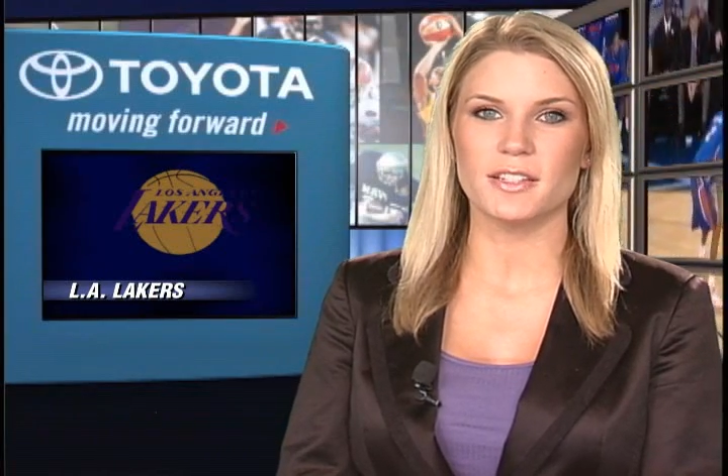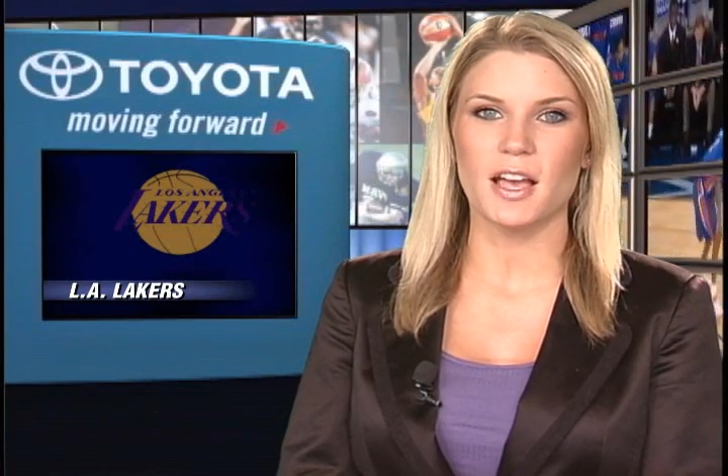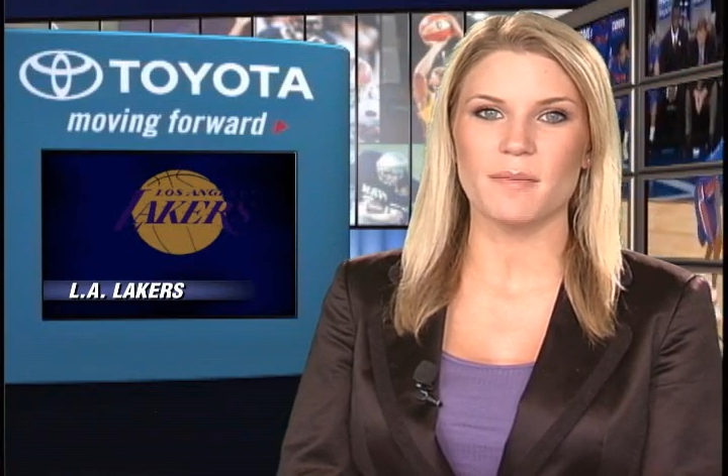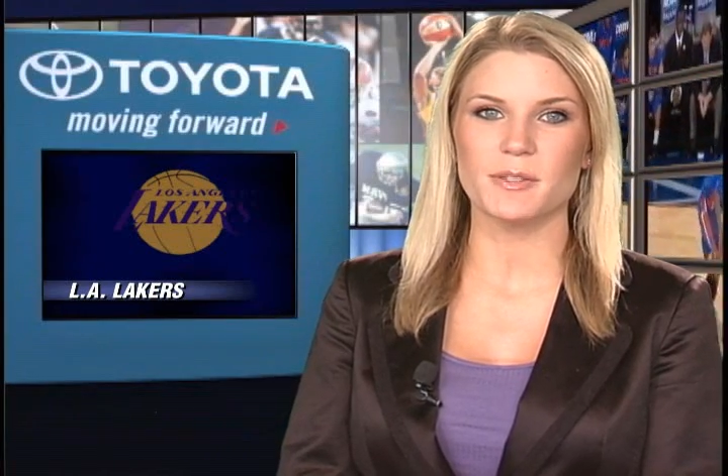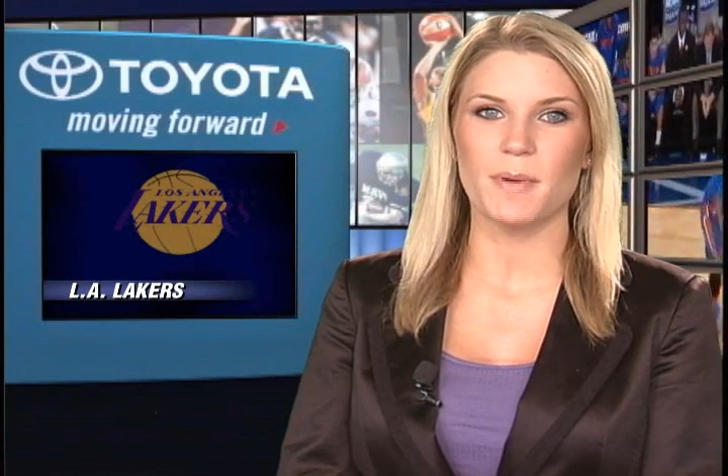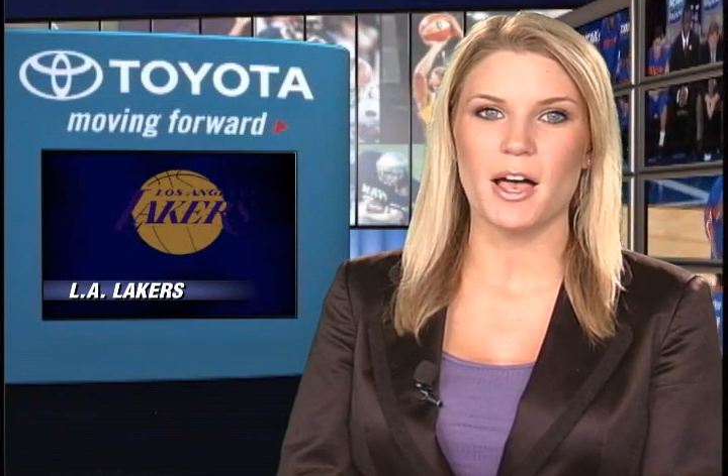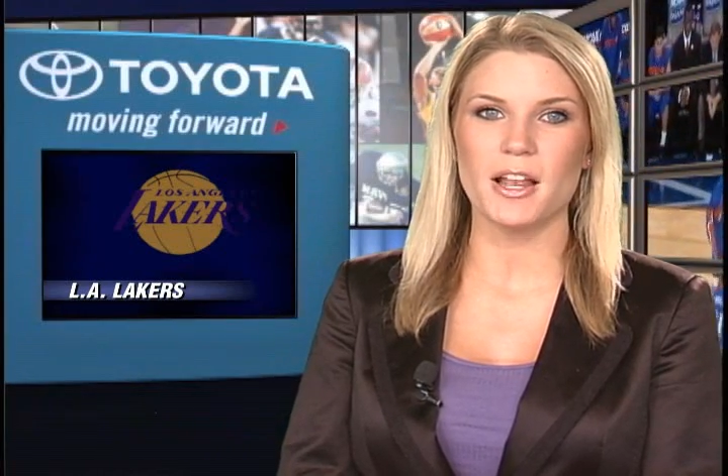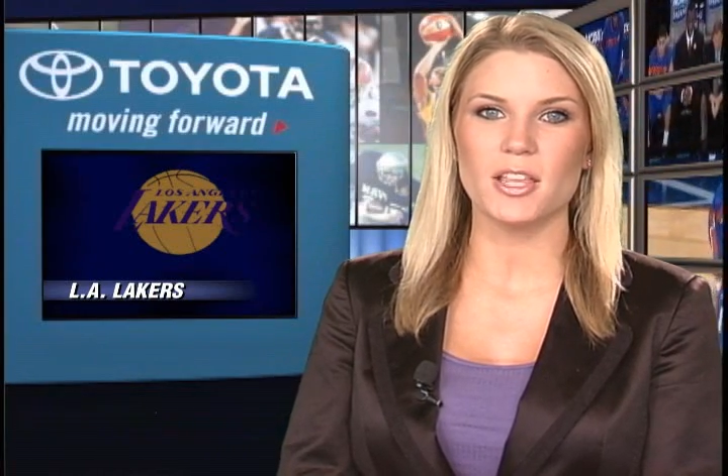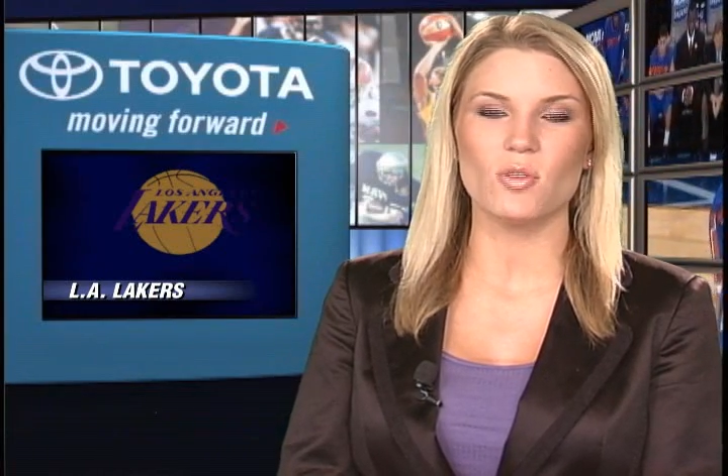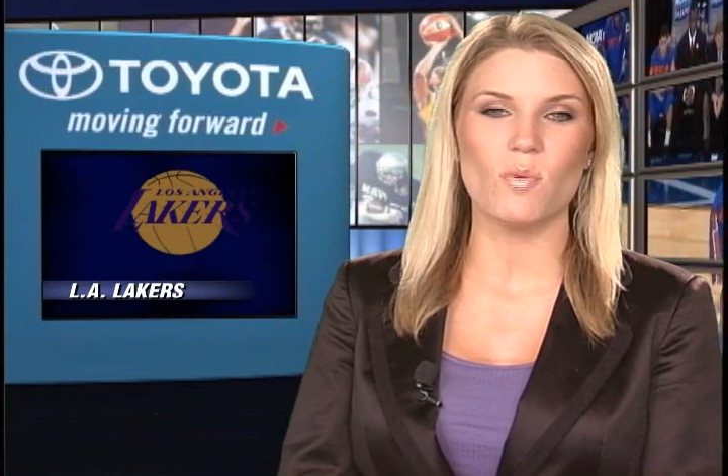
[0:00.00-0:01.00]
top
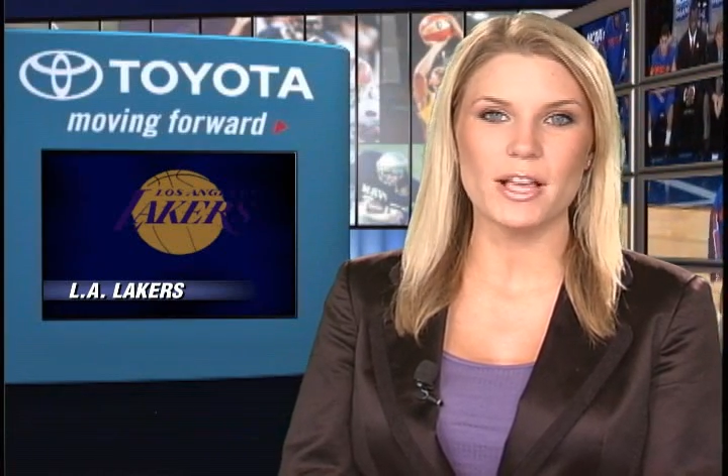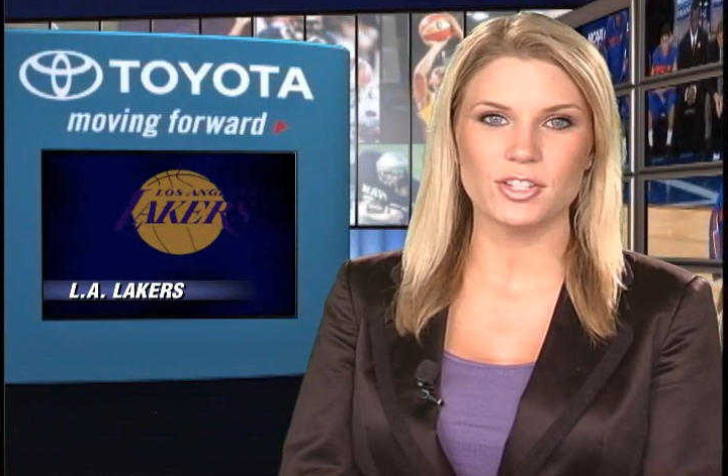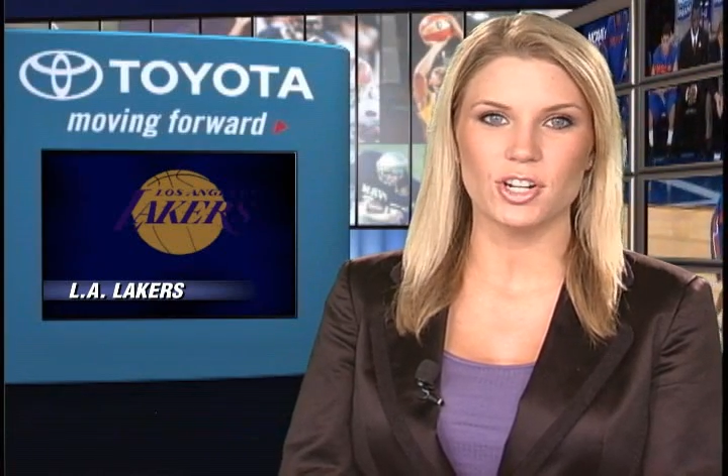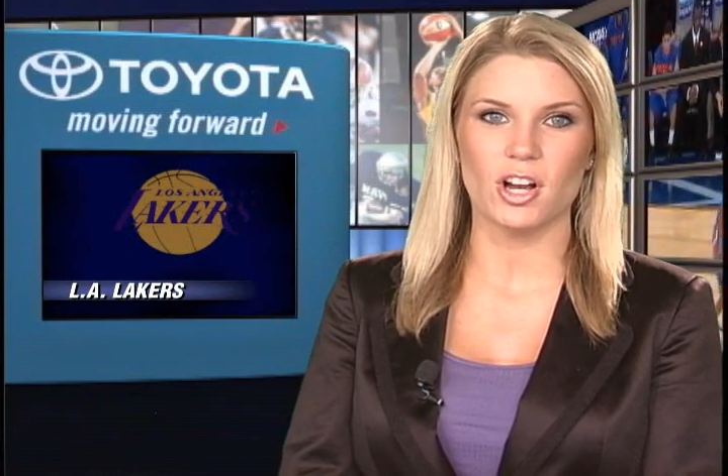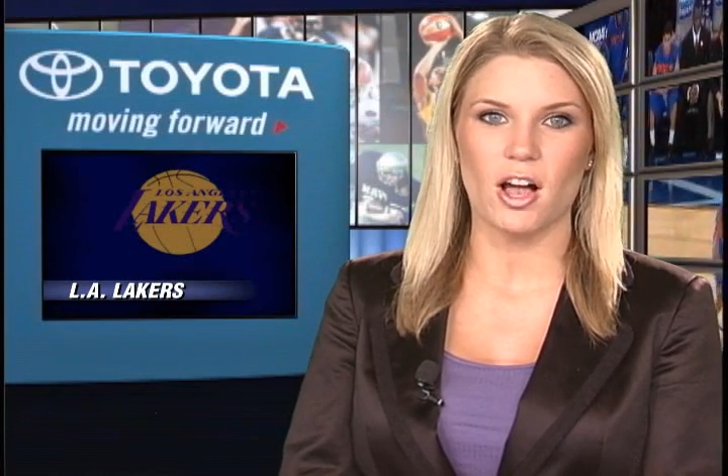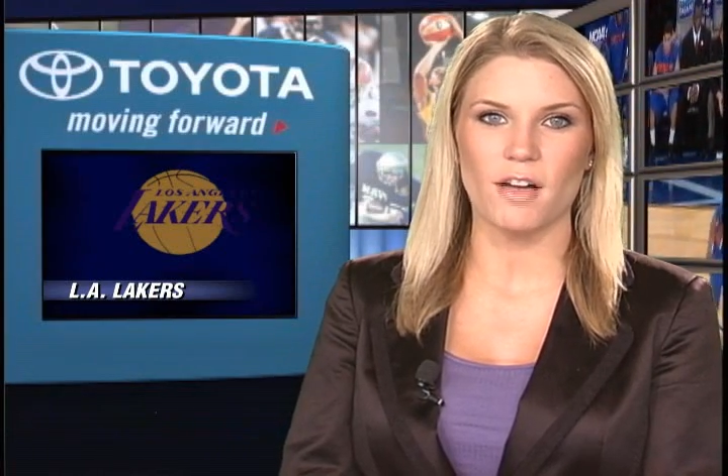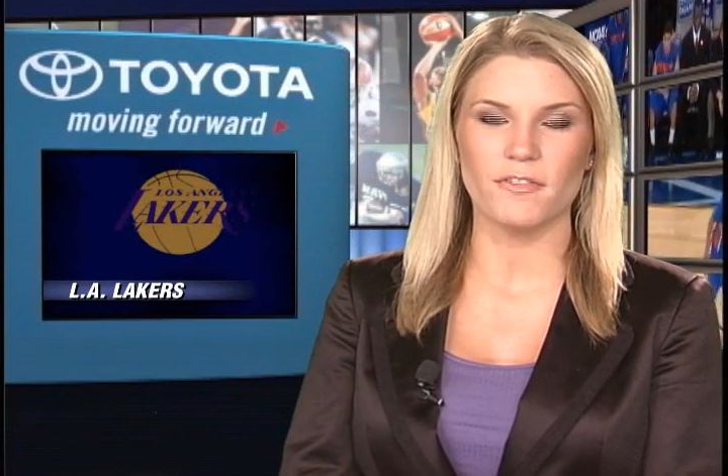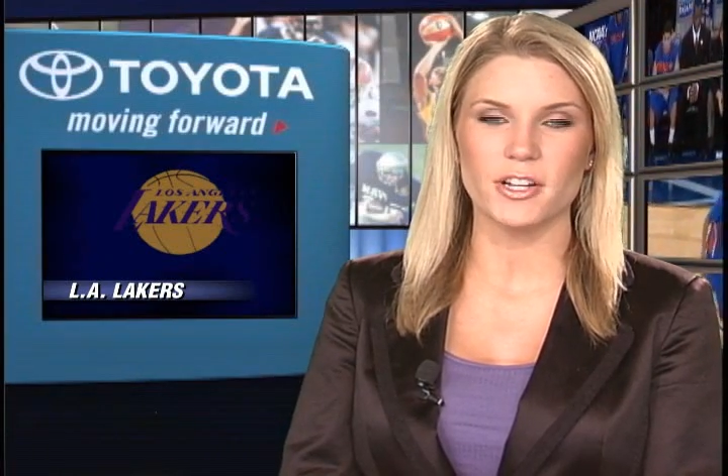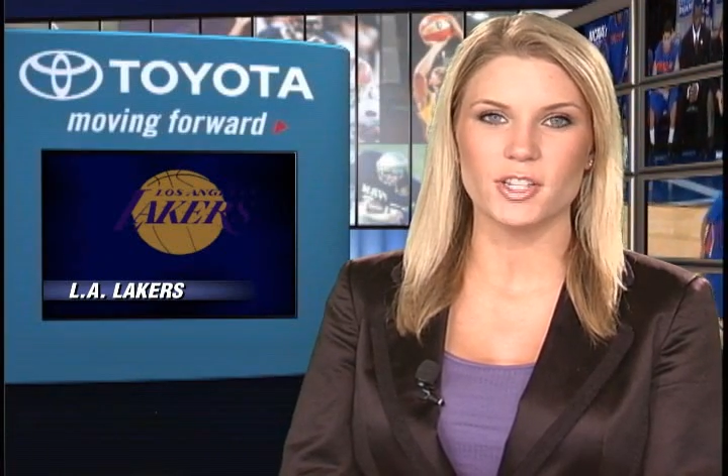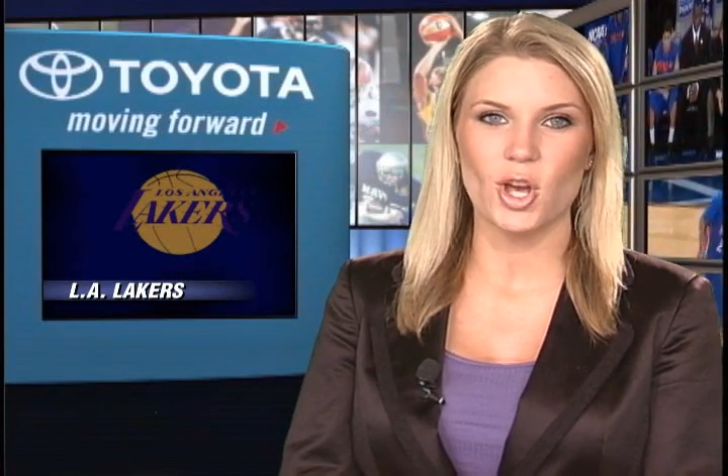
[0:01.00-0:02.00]
spot in the Western Conference